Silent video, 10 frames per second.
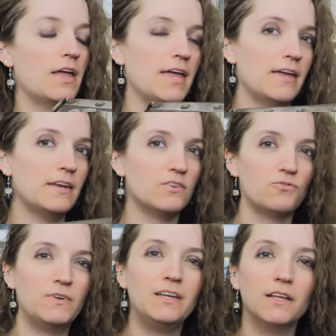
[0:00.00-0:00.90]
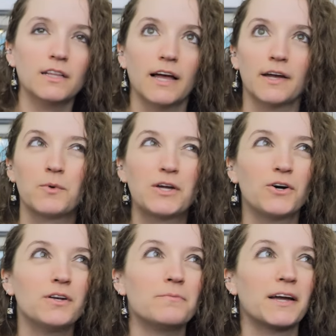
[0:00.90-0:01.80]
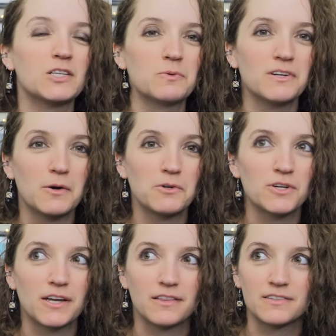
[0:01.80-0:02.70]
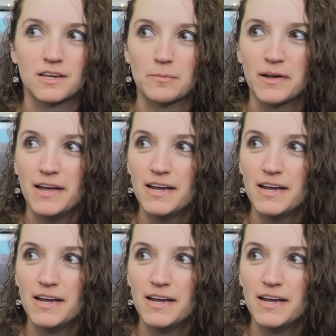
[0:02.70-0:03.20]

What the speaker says: It is feeling like we couldn't, my husband and I were looking this up